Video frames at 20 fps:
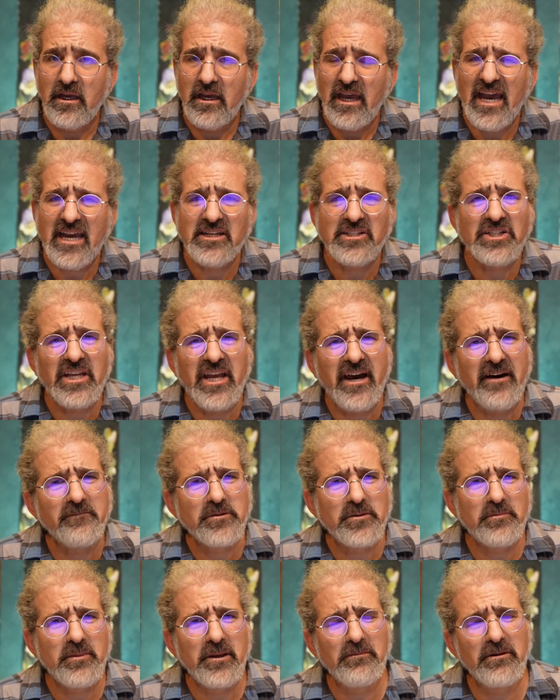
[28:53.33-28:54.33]
actually
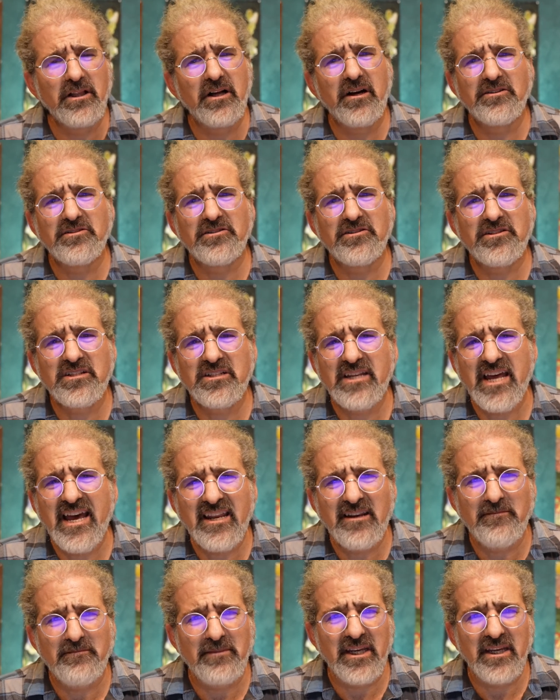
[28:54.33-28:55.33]
helps people
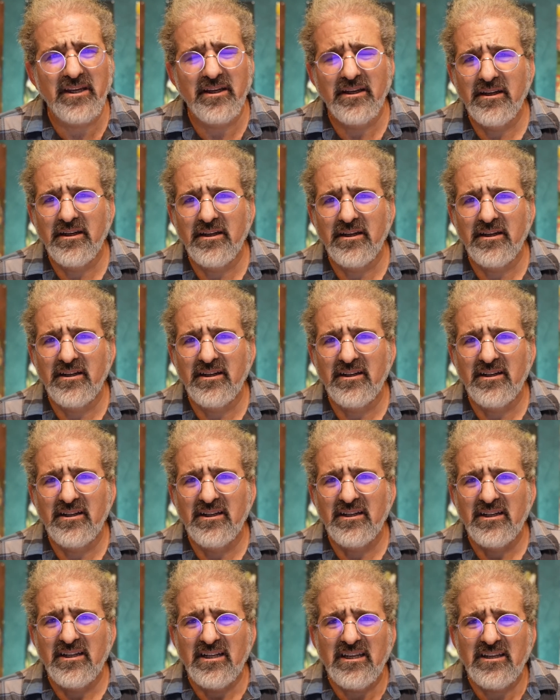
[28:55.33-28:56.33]
understand me.
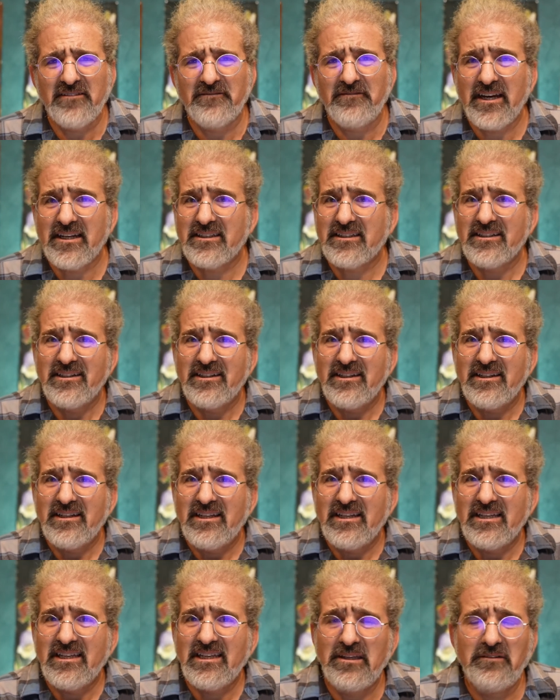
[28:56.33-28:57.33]
In fact,
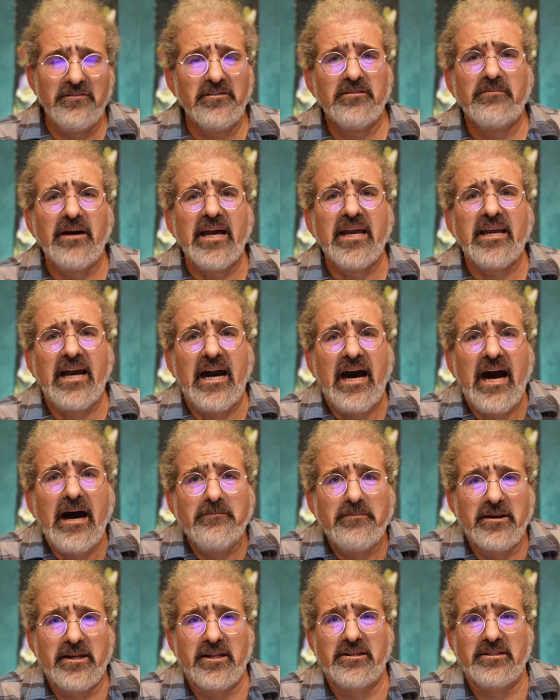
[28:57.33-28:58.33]
even my
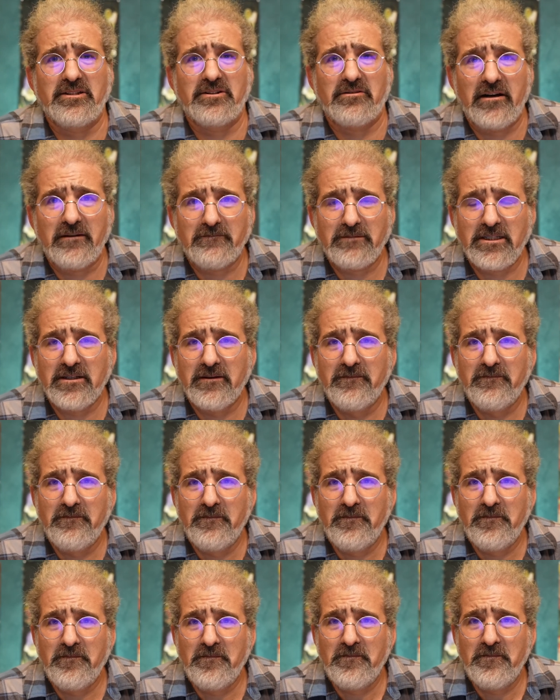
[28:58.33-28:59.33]
comedy scripts.
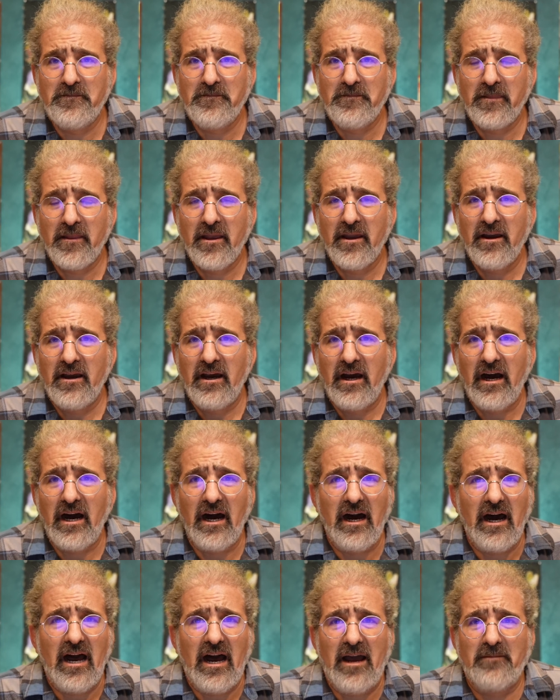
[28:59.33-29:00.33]

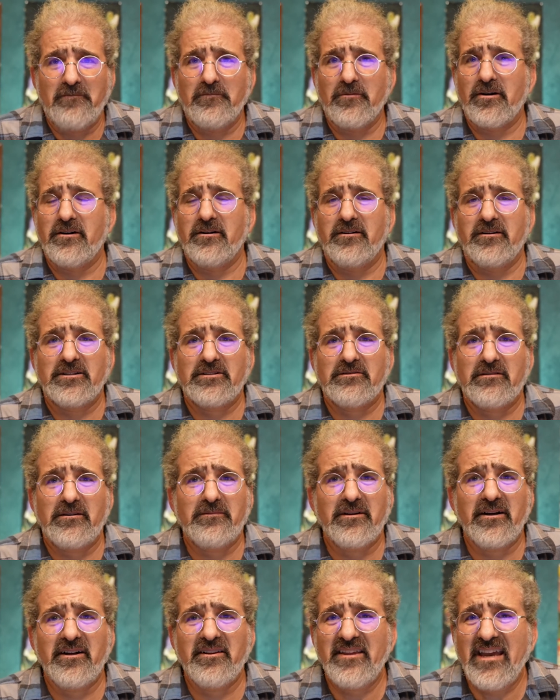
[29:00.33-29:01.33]
I'm working on a script
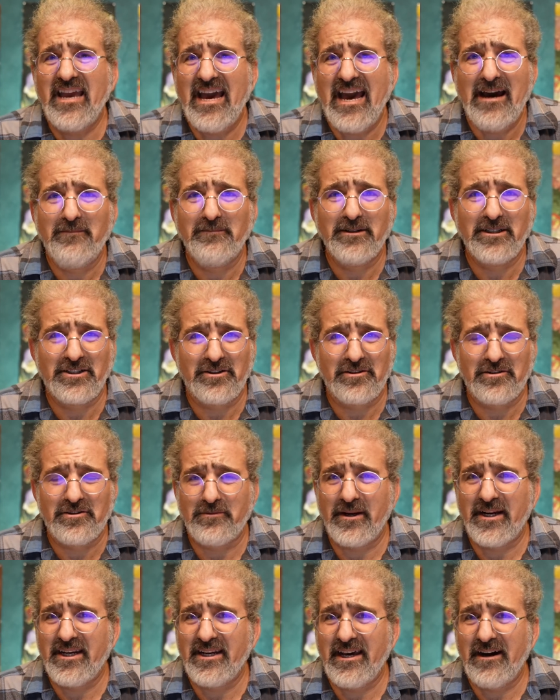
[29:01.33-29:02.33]
called The Amateurs
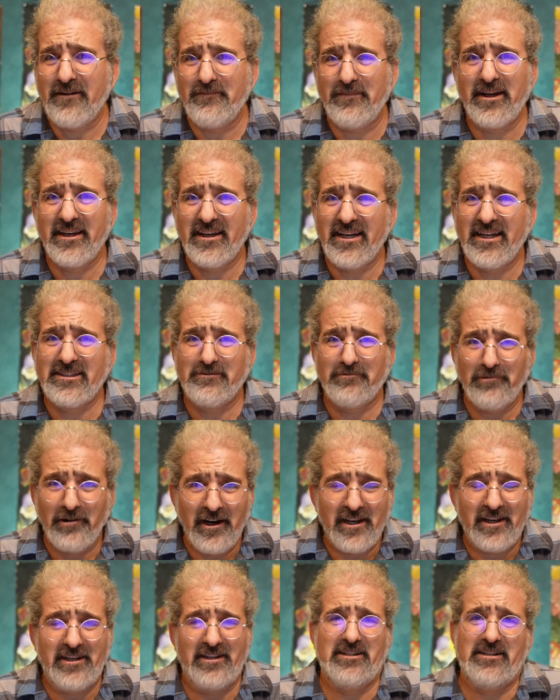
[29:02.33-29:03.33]
right now, but guess
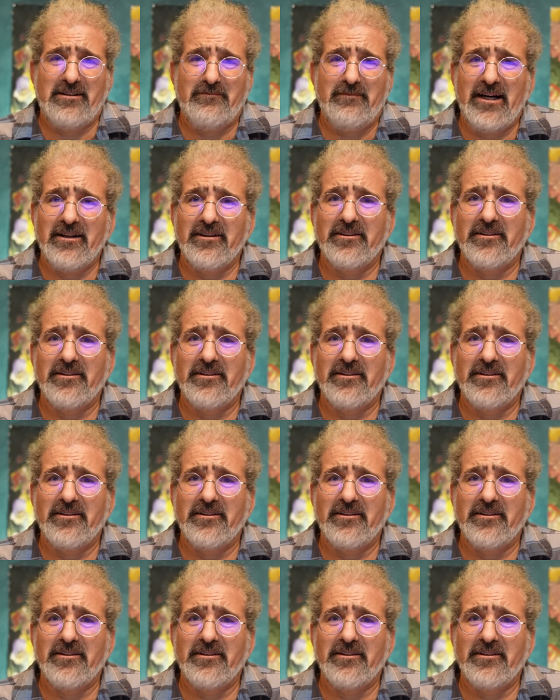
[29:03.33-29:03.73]
what? It's about